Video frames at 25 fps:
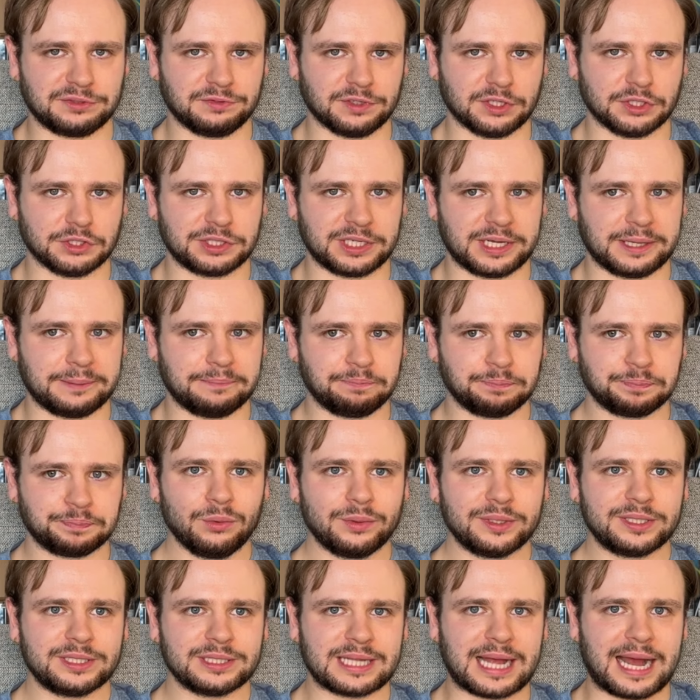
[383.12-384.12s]
version,
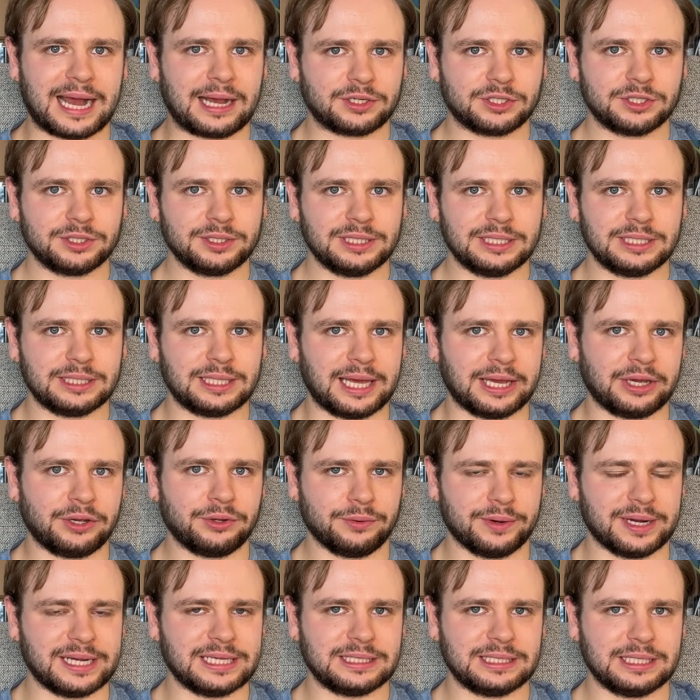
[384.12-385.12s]
which is actually like
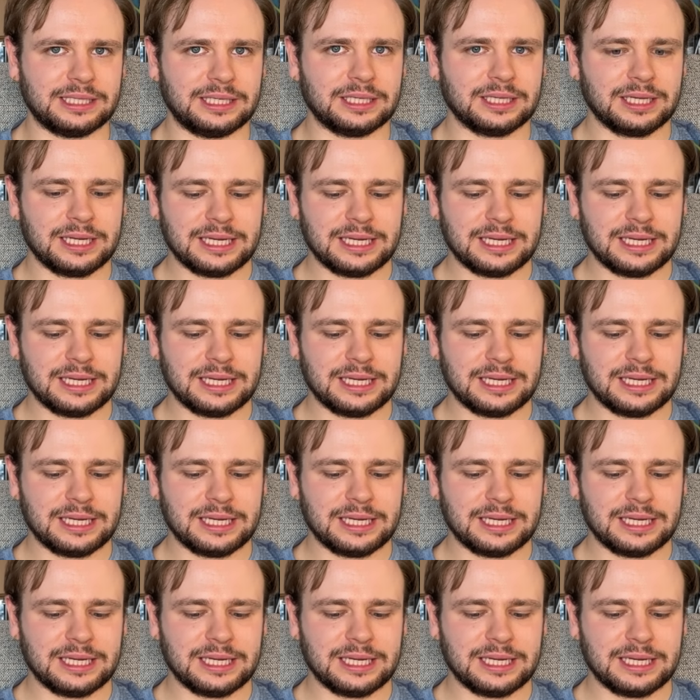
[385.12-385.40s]
crazy.